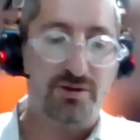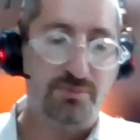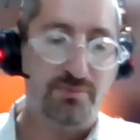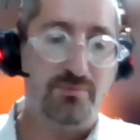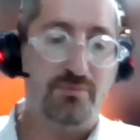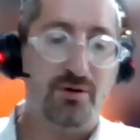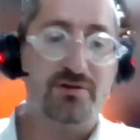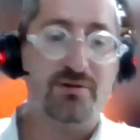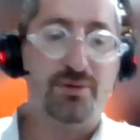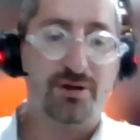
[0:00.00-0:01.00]
was
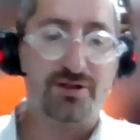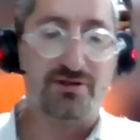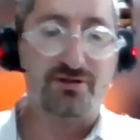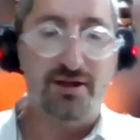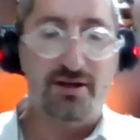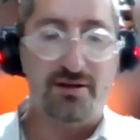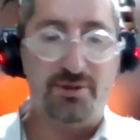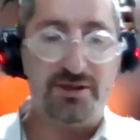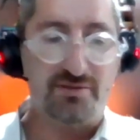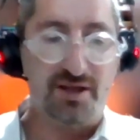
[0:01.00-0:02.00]
going to purchase
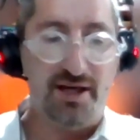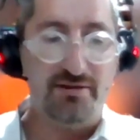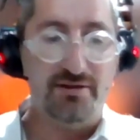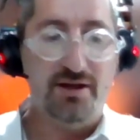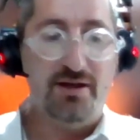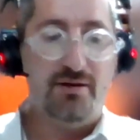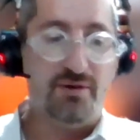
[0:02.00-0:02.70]
a piece of land.